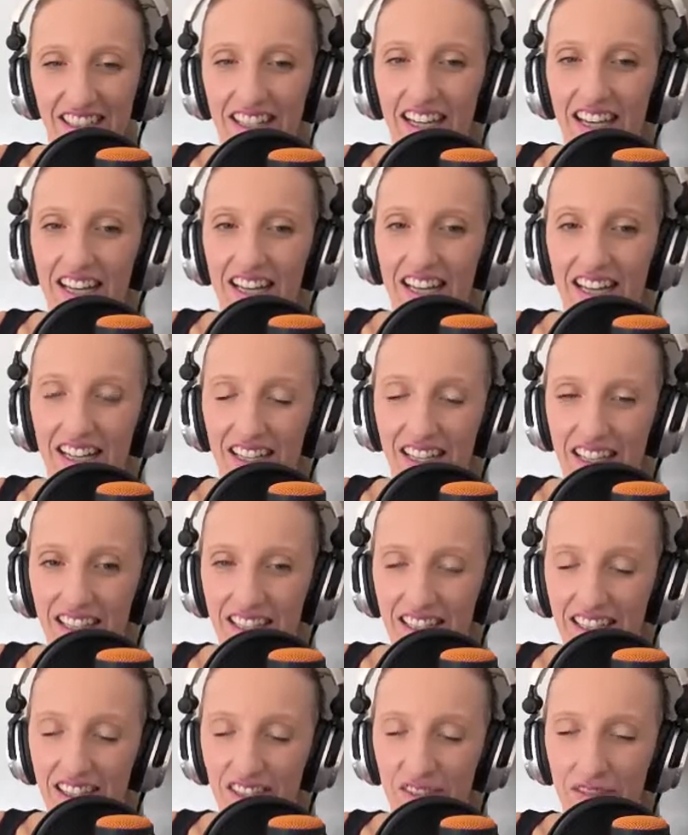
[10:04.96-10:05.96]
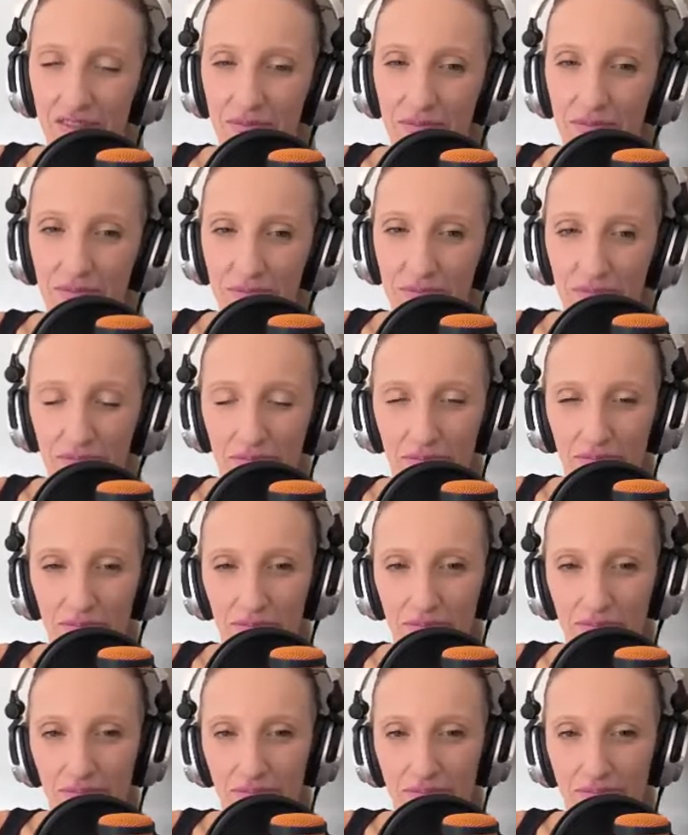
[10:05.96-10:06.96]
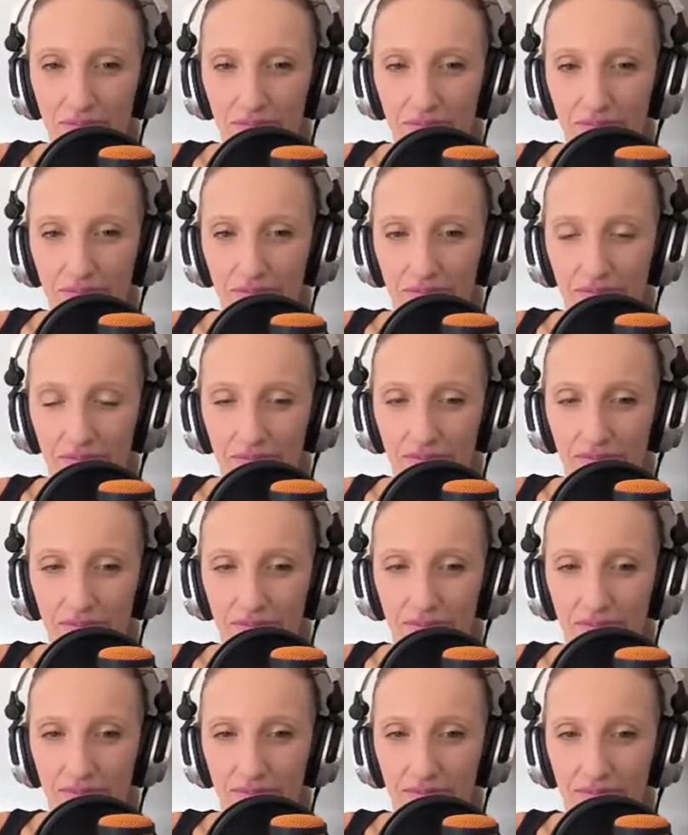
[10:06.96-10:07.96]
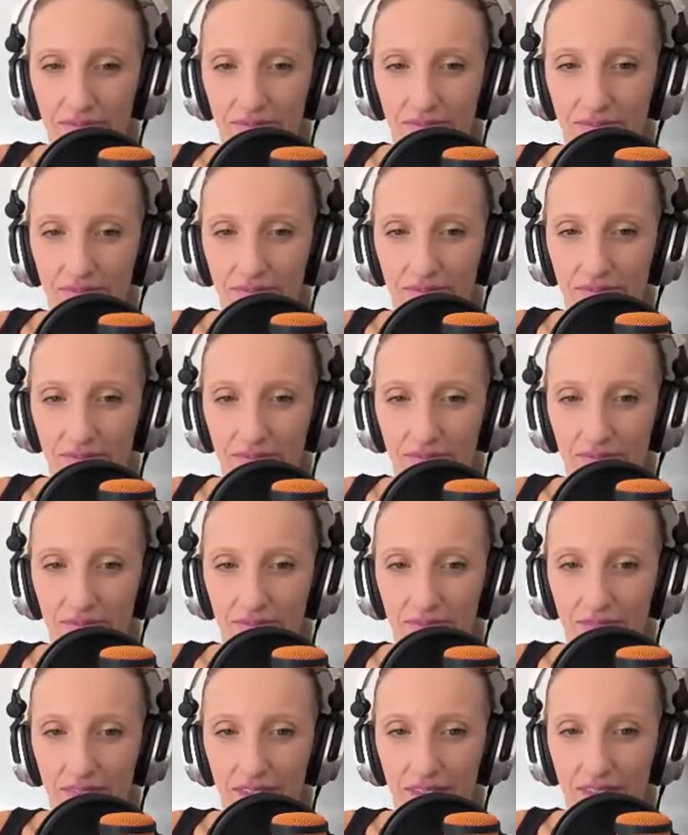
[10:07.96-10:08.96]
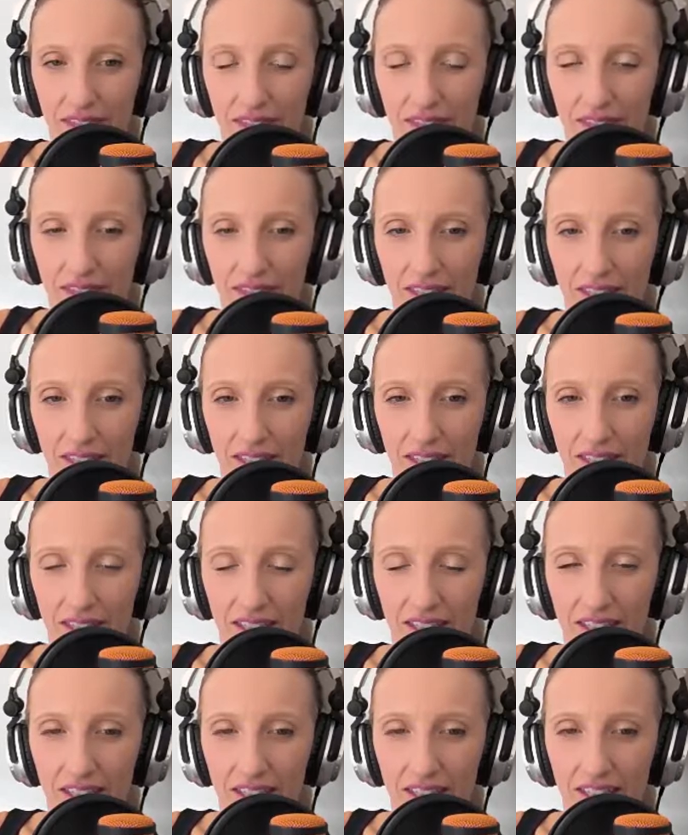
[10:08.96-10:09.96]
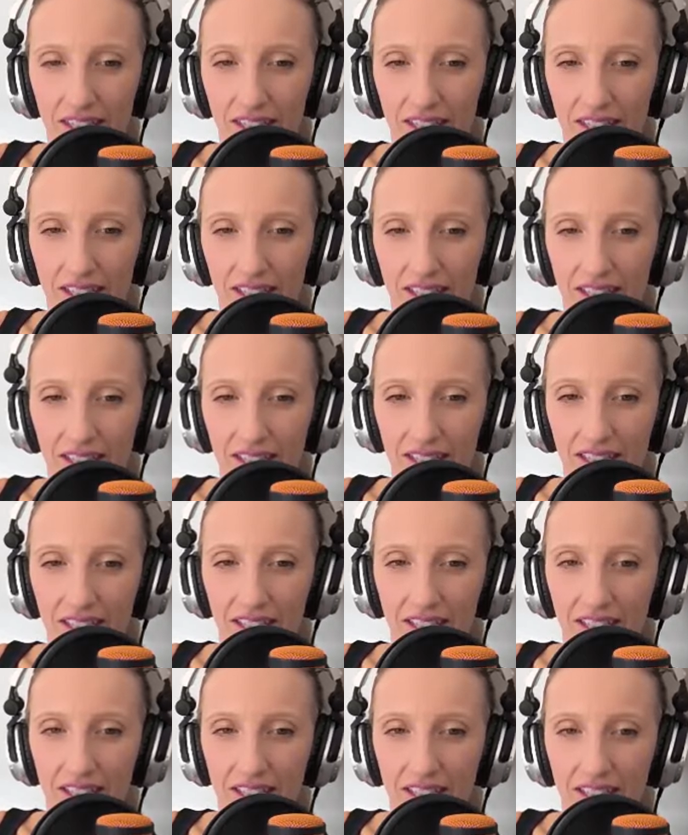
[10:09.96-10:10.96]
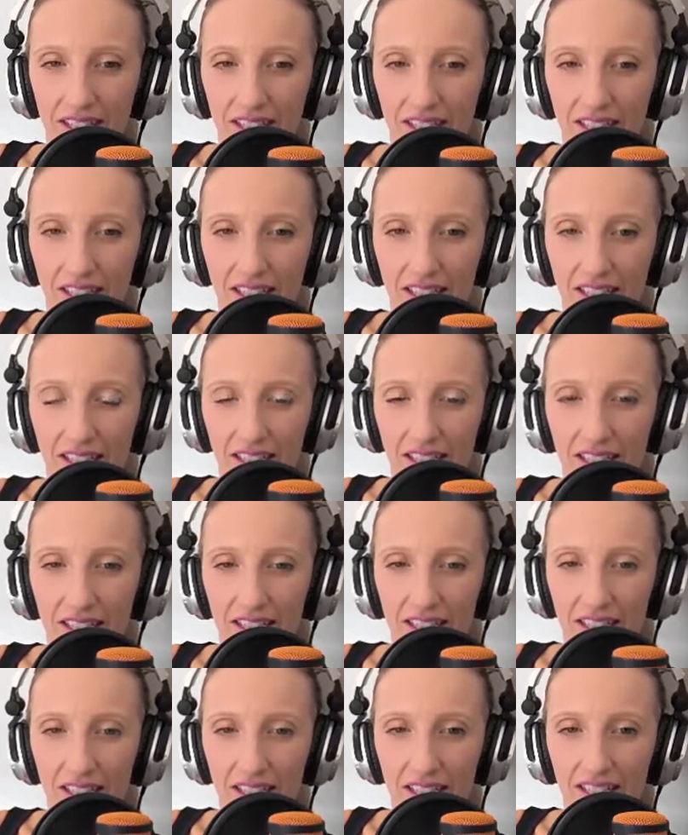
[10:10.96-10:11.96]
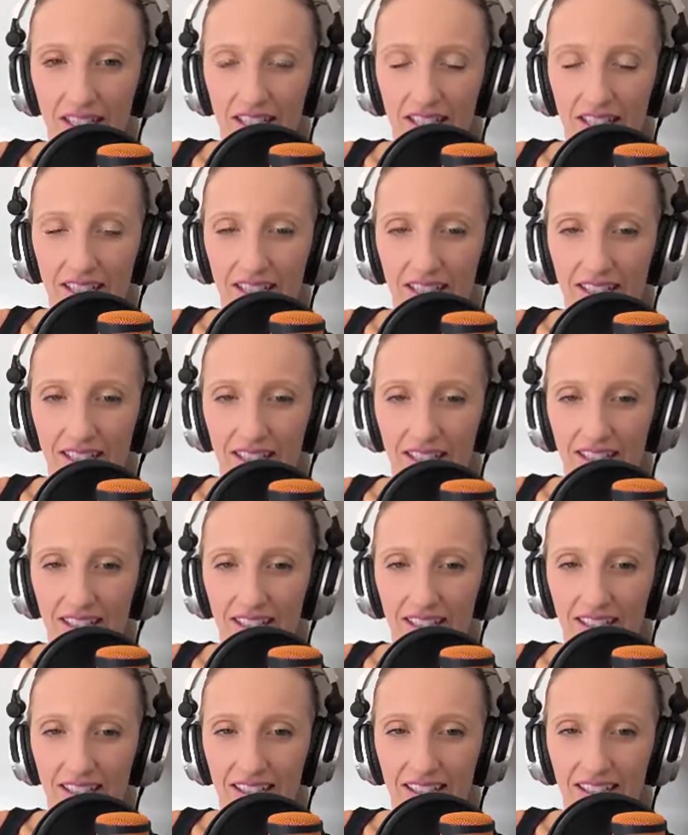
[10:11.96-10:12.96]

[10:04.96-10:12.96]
(silent)